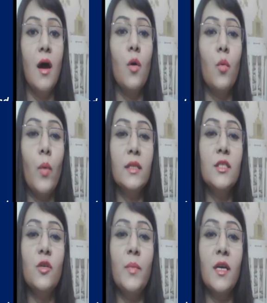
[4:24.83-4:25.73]
Once
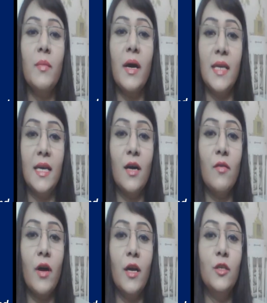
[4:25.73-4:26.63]
you become an
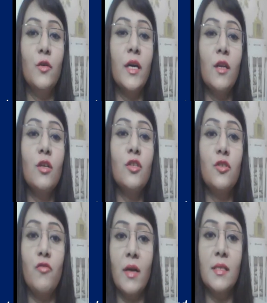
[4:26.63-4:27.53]
NRI, you cannot
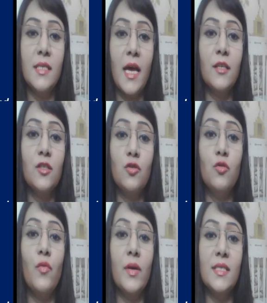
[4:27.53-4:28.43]
transact
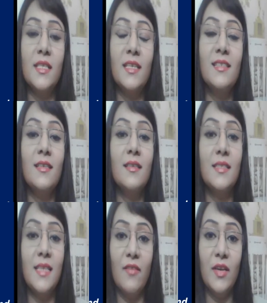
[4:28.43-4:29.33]
through resident
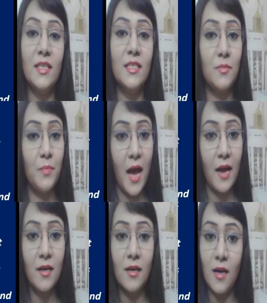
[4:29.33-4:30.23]
savings
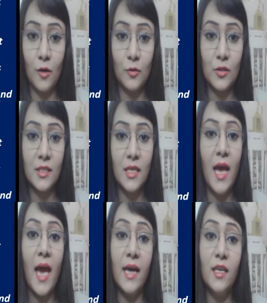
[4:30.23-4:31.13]
bank accounts.
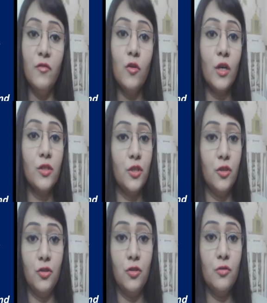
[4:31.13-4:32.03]
And if you continue to
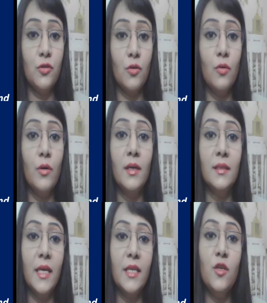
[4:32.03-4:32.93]
do so,
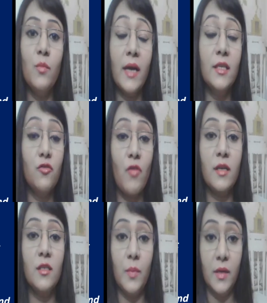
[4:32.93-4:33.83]
then you might
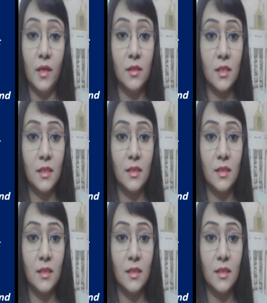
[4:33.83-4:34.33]
attract a penalty.